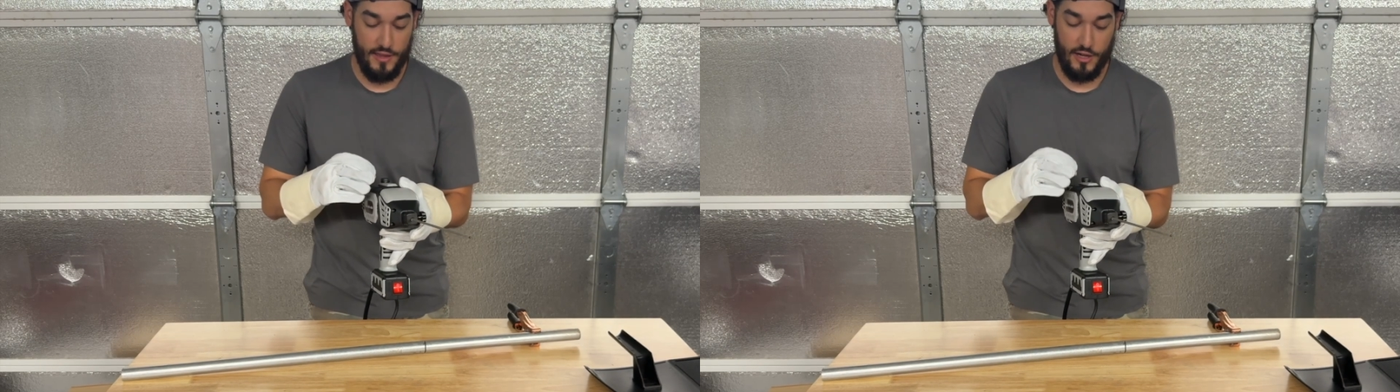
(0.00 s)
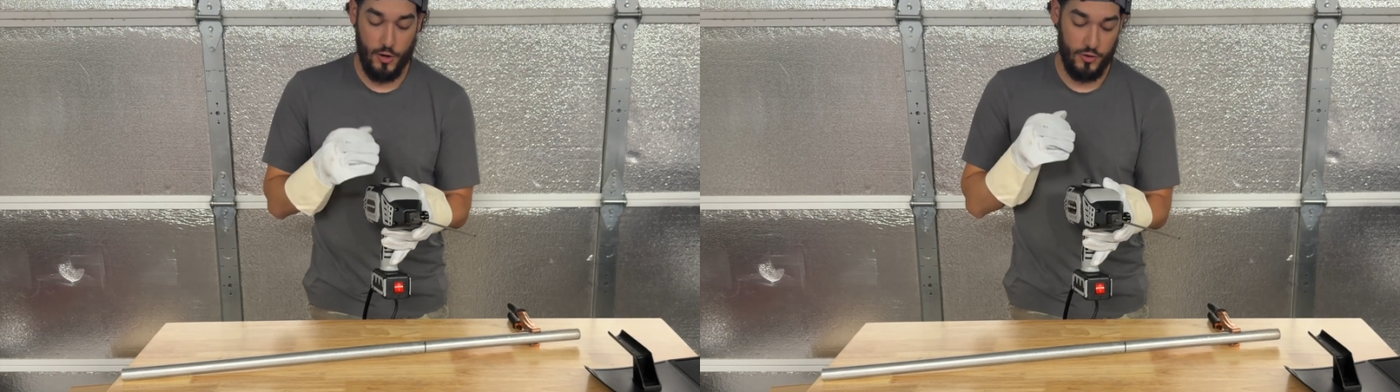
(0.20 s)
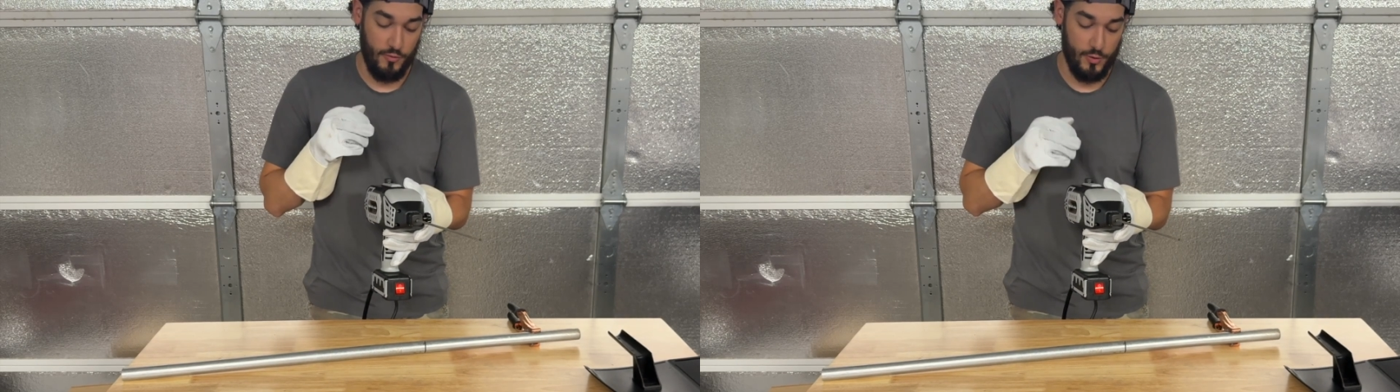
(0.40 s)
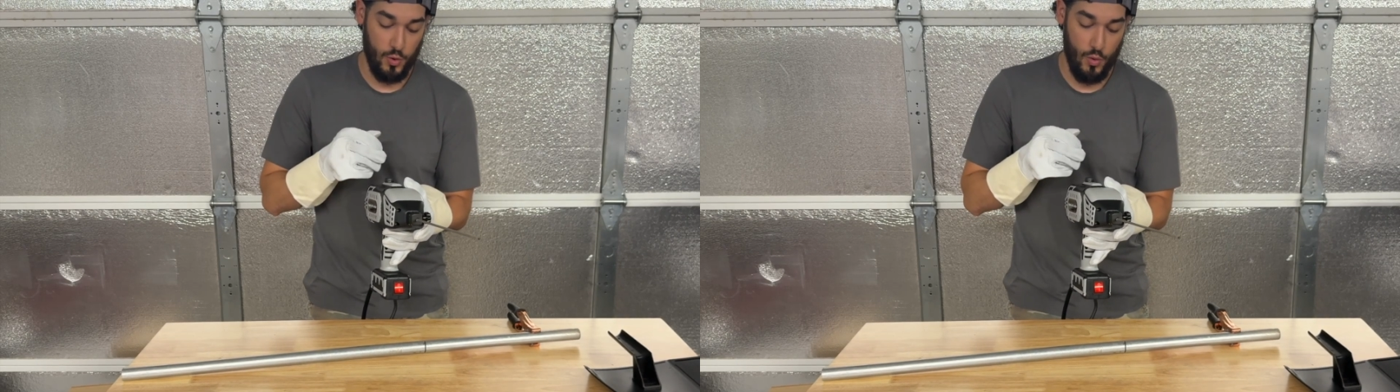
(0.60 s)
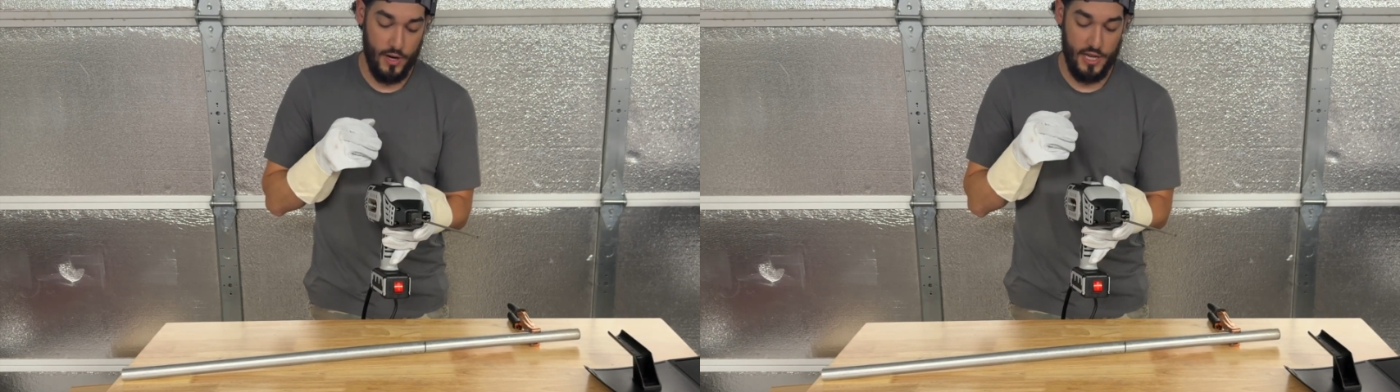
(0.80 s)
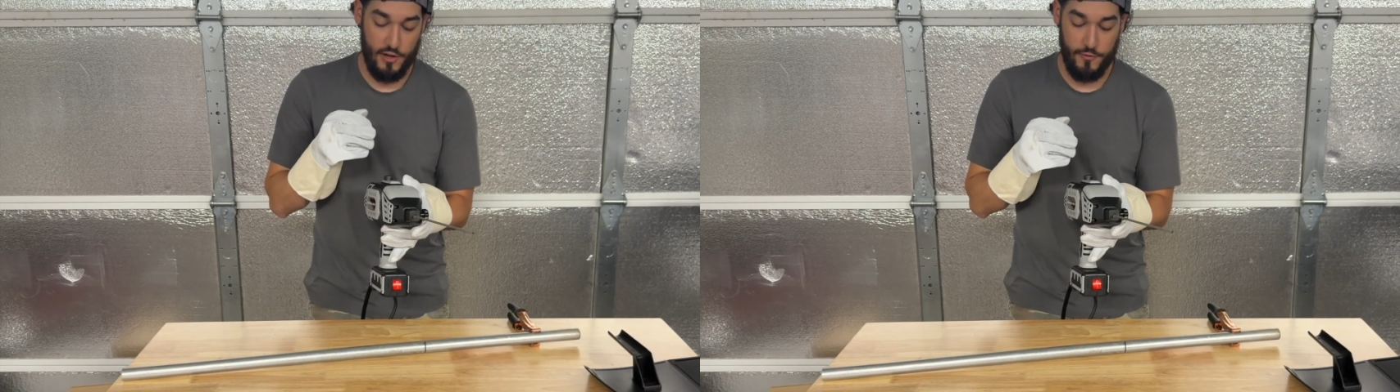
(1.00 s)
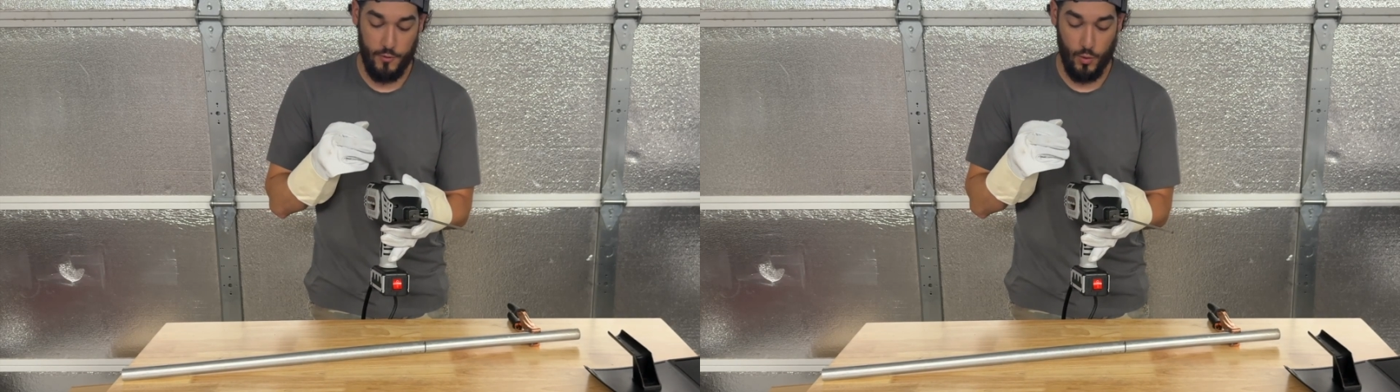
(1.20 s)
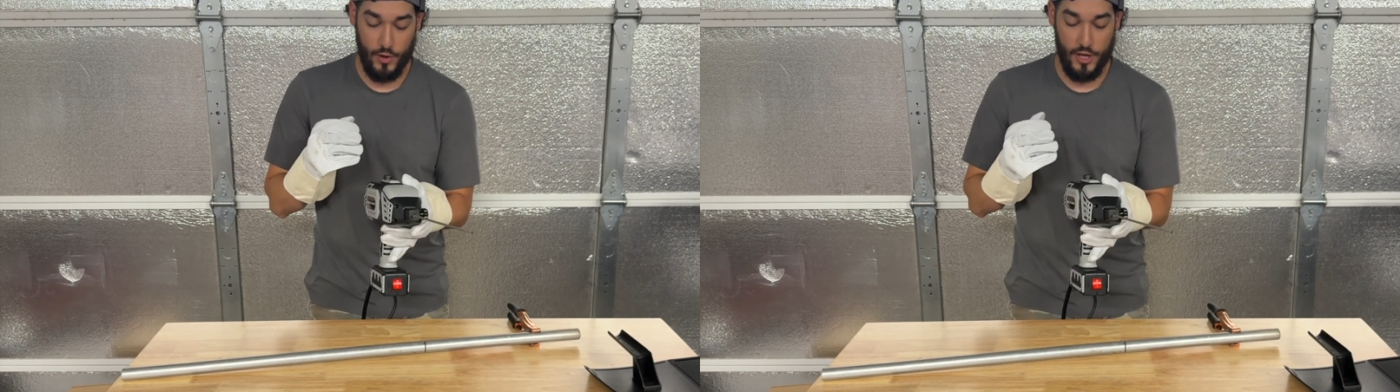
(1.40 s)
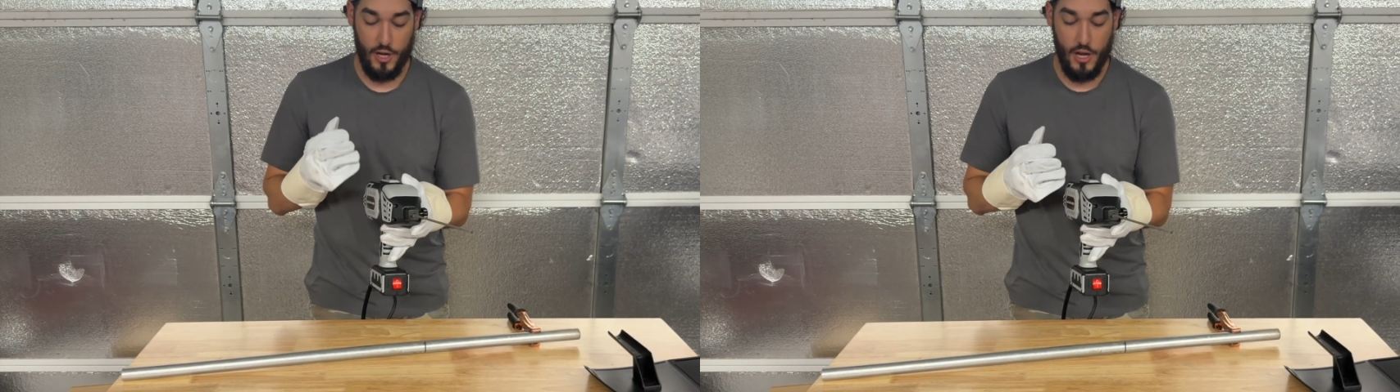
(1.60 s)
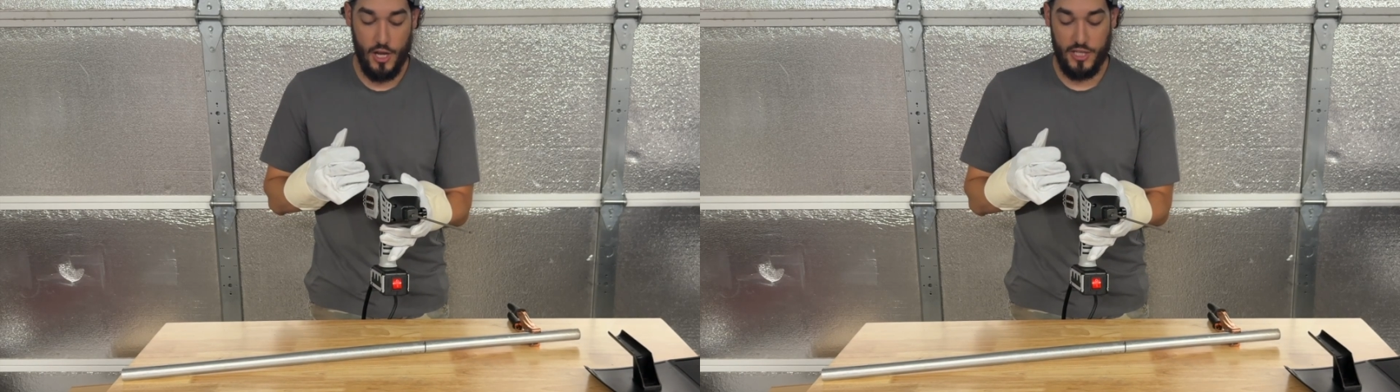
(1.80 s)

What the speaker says: and it goes from 20 to 40,